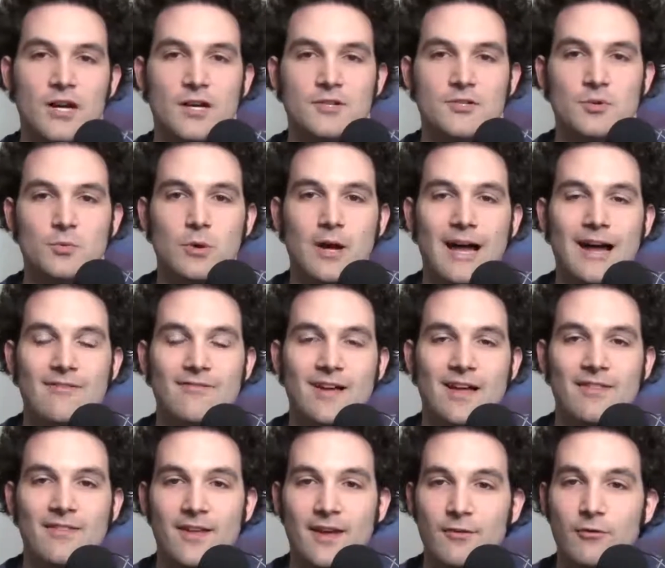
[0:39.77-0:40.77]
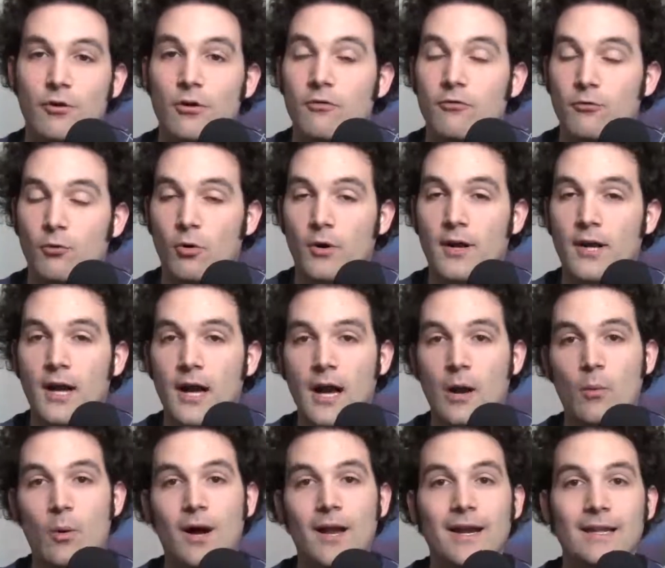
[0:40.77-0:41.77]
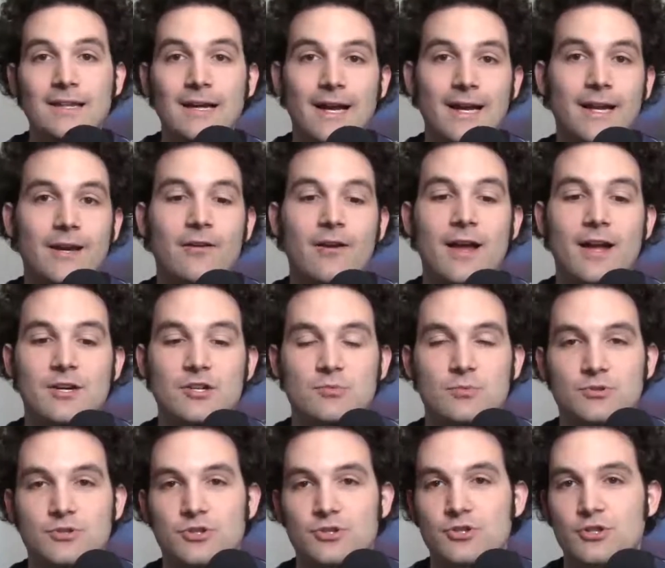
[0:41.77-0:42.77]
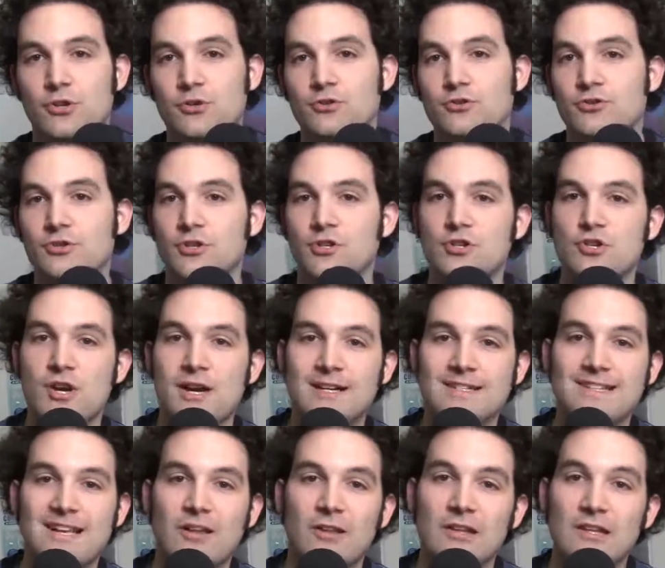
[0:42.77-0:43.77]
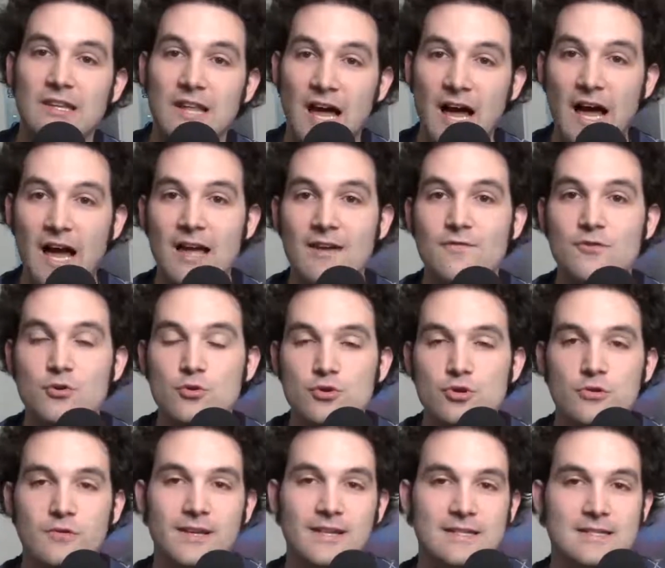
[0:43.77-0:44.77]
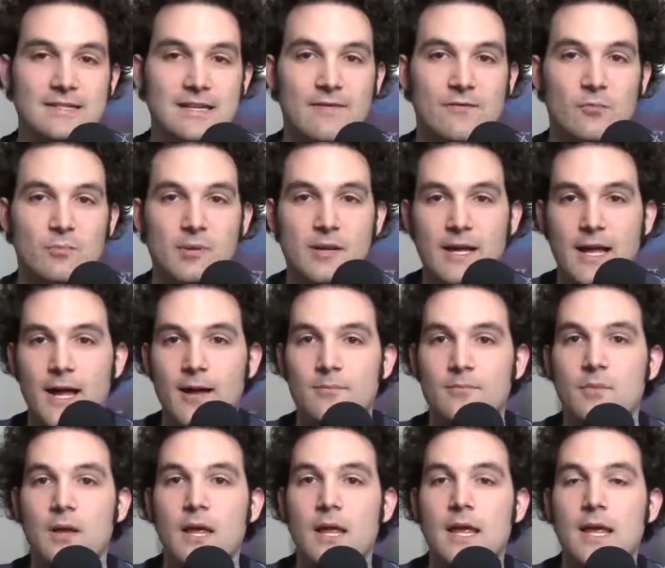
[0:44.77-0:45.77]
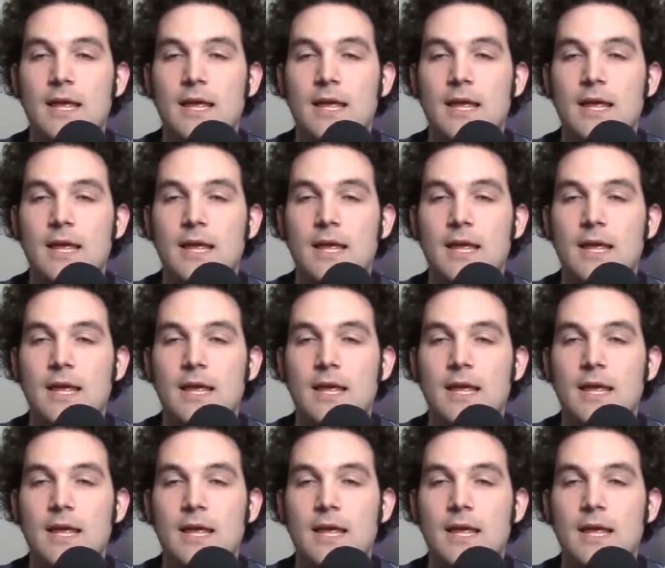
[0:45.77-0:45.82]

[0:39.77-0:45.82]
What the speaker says: So we'll have that then for you. I want a lot of interaction with the show, so you can check us out live, usually at 7 p.m.